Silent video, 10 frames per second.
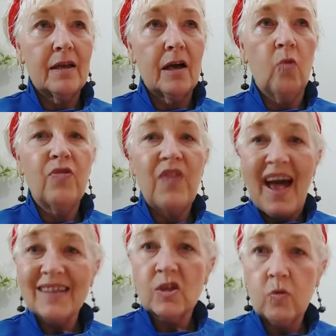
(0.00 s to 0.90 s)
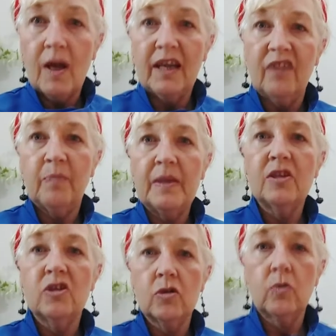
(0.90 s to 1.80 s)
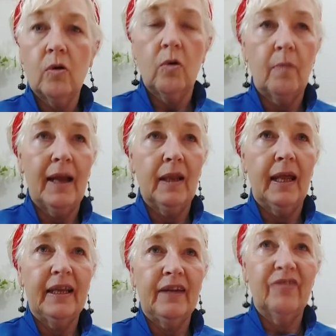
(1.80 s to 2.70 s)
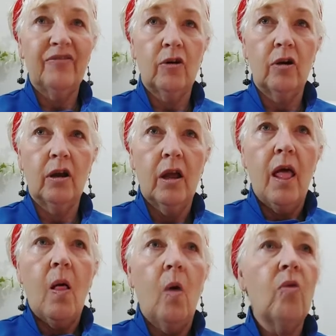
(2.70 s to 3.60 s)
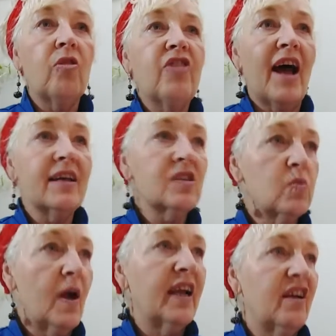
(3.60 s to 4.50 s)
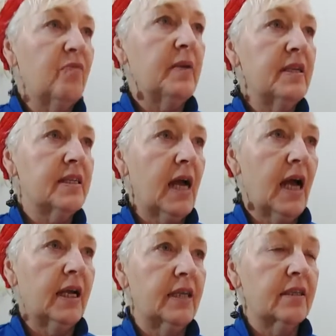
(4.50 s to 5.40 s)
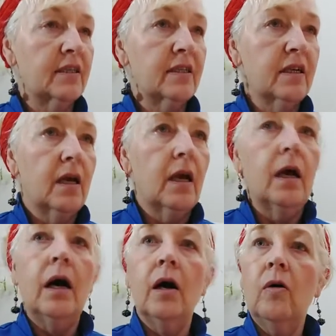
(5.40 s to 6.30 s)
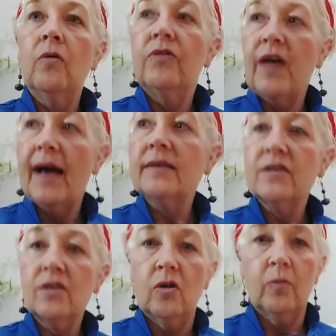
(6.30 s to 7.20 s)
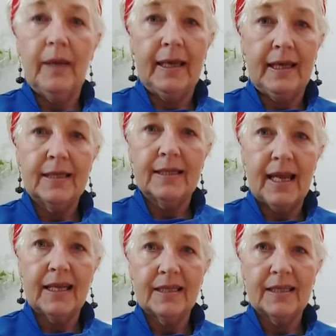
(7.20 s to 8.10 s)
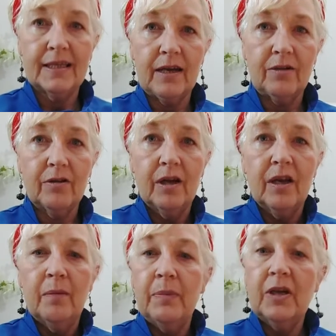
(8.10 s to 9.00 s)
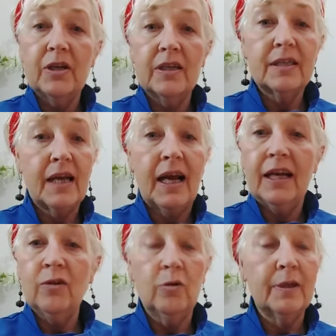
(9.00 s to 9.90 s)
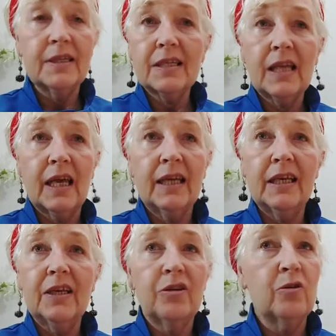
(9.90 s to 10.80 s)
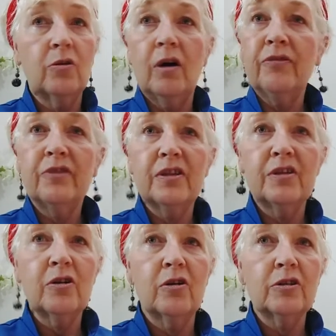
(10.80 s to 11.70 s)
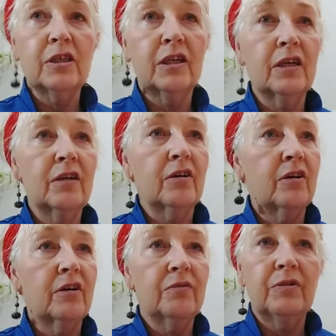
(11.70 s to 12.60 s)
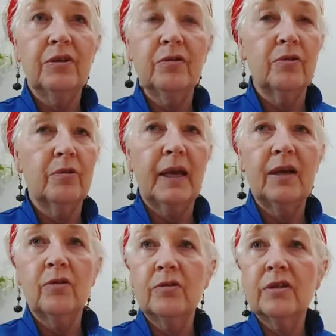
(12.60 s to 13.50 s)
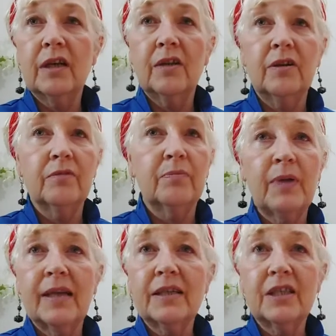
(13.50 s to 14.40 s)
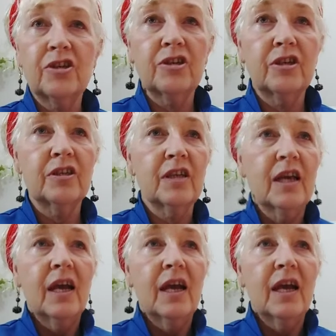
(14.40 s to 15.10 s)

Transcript: oh, that's why I've been sore all my life, or, oh, that's why I've been tired. Oh, that's all making sense now, because I know what it's like. You go off to the doctor or, you might go to other practitioners